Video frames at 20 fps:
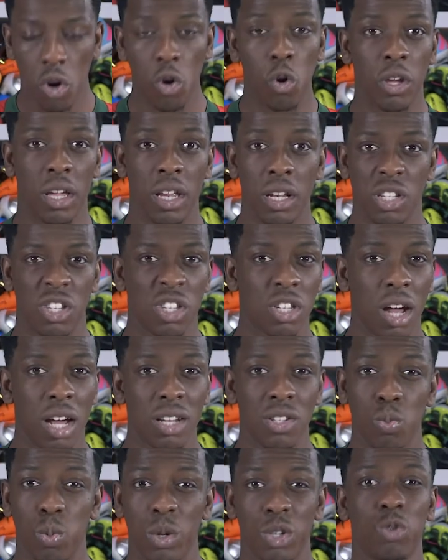looking
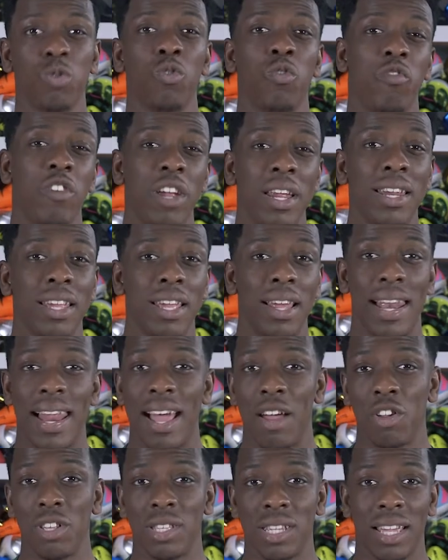studs, which will really
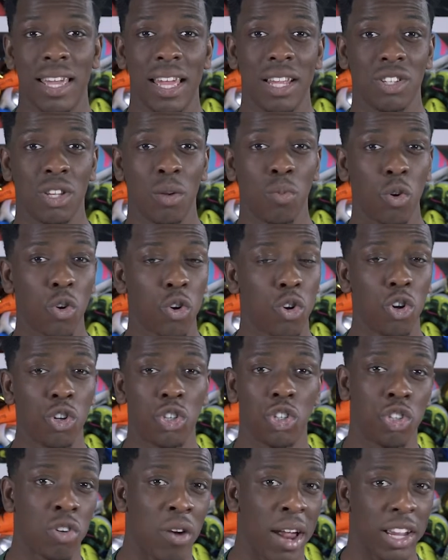allow you to get some
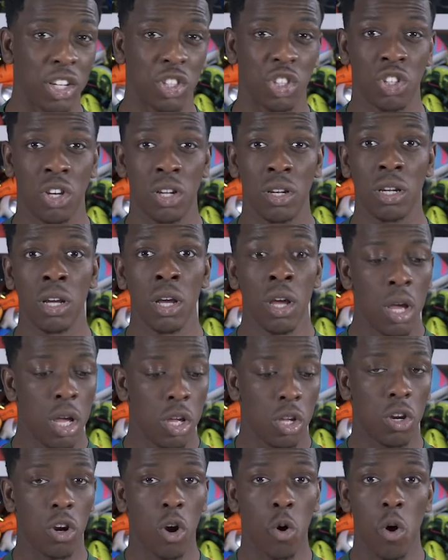good traction,
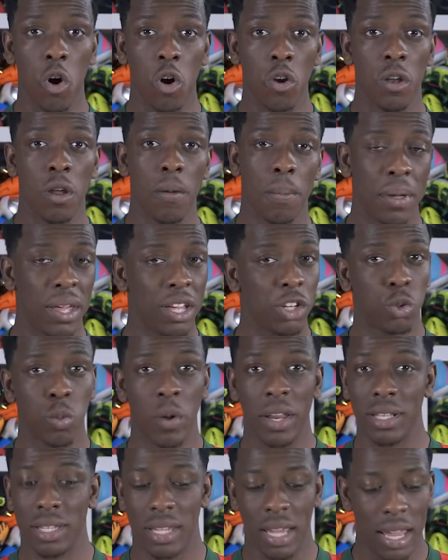you know, on the pitch
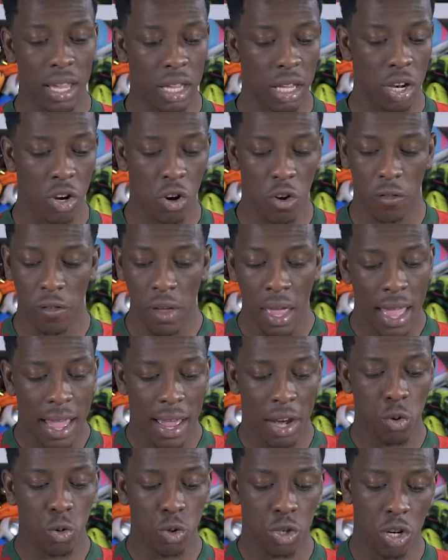when taking off.
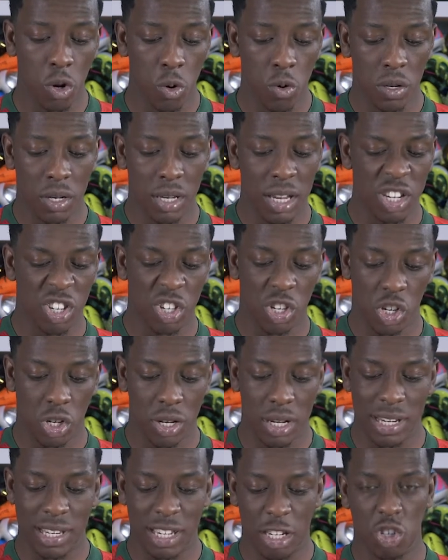And also
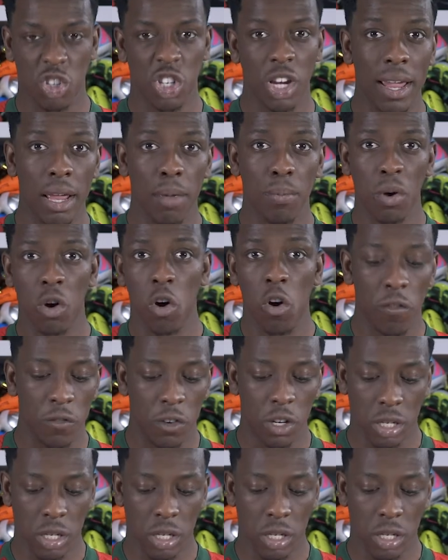this shape of